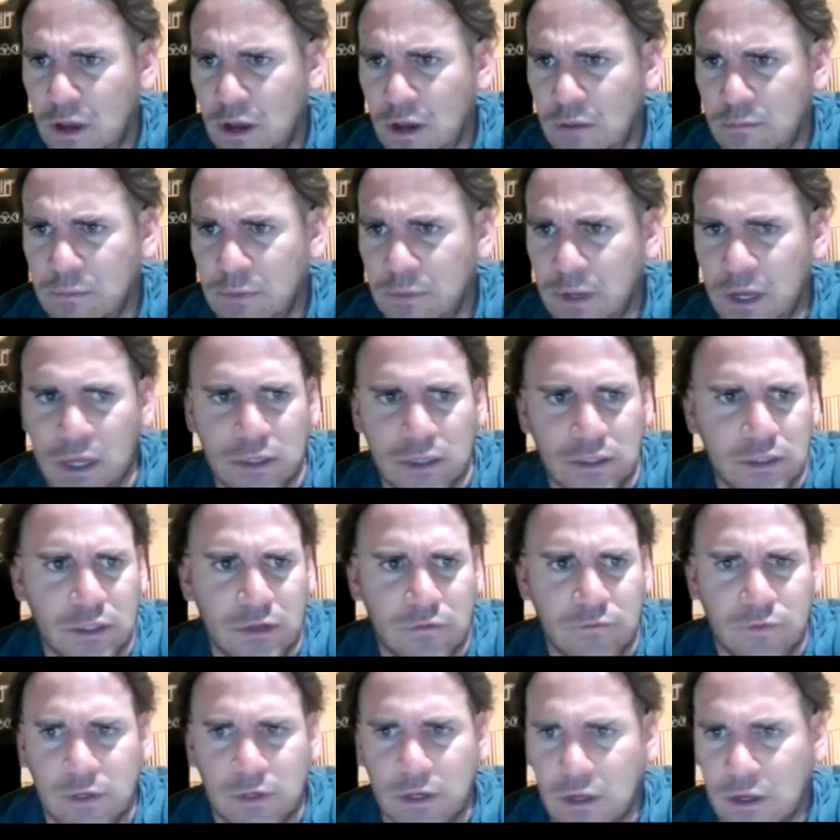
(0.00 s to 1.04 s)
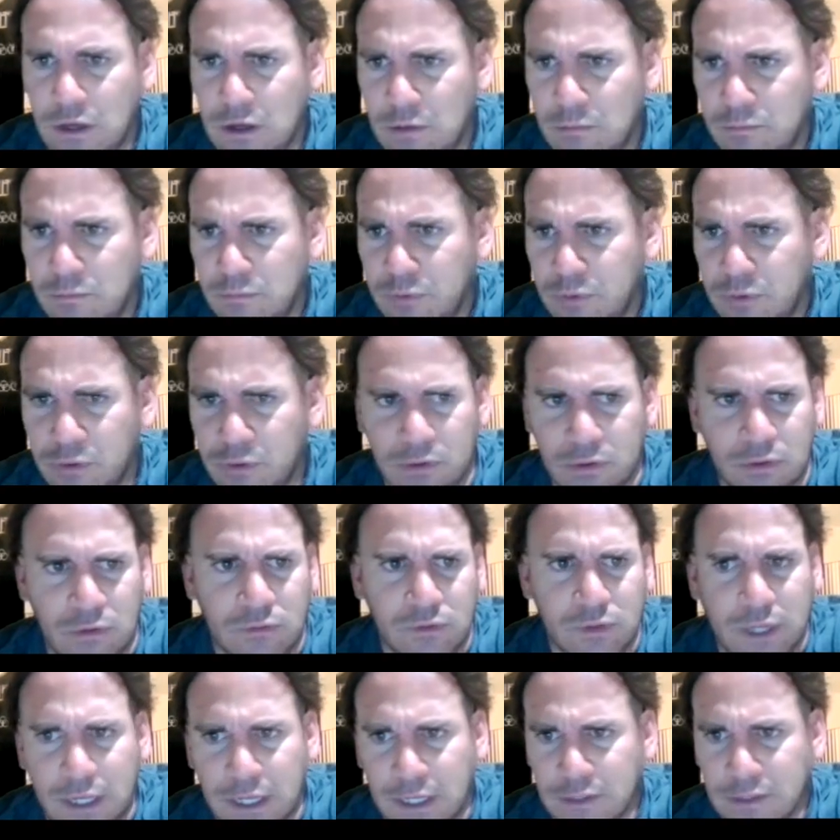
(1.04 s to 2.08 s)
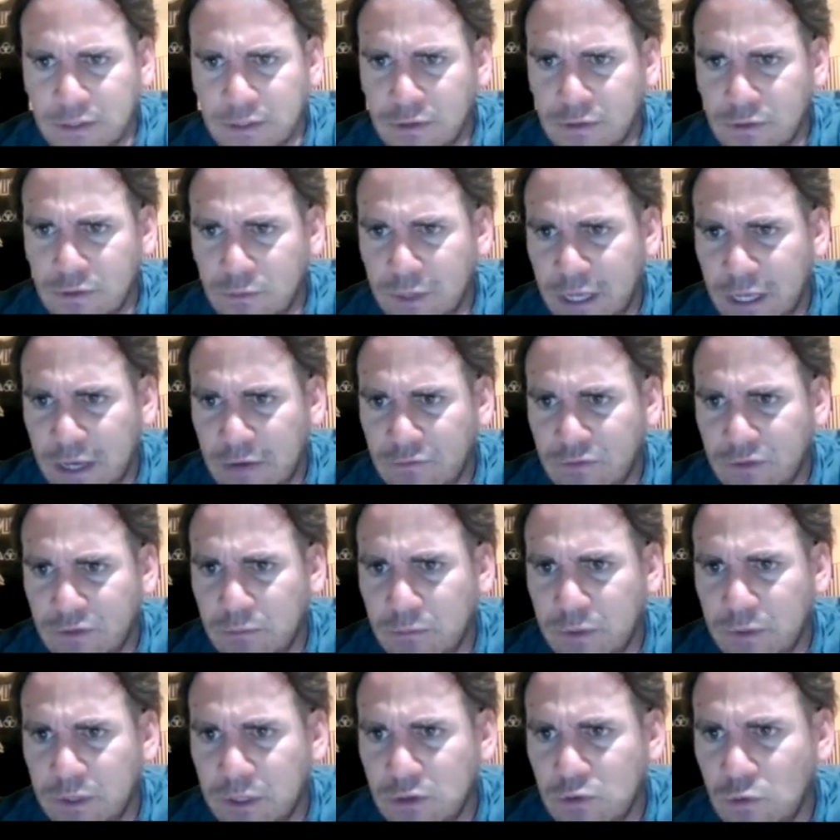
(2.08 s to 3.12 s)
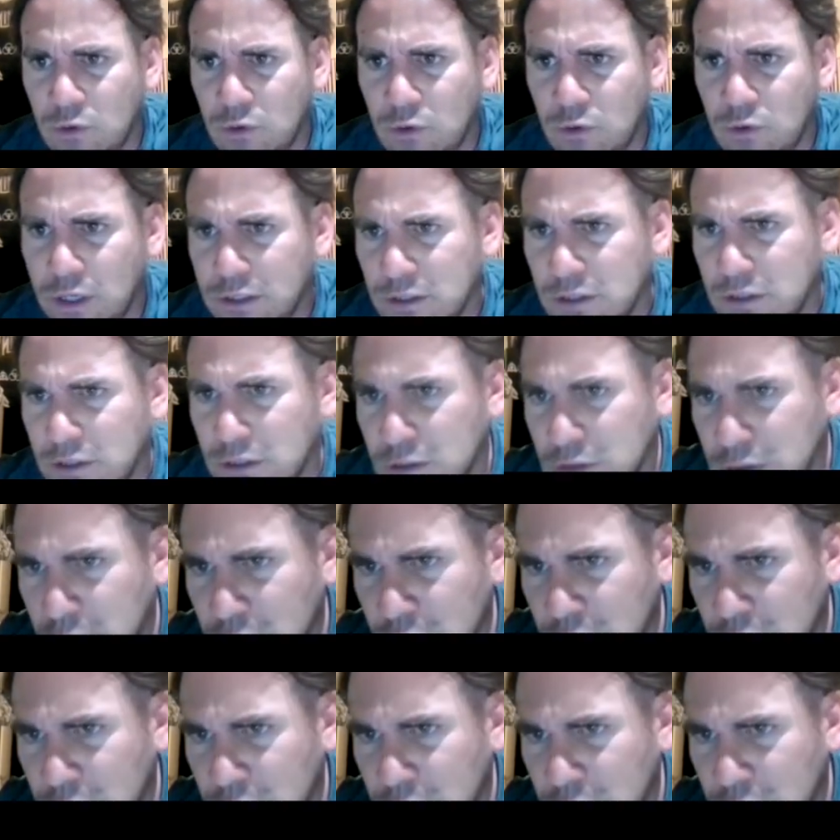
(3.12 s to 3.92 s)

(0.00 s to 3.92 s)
I'm not giving up. Okay, and then we have the big one.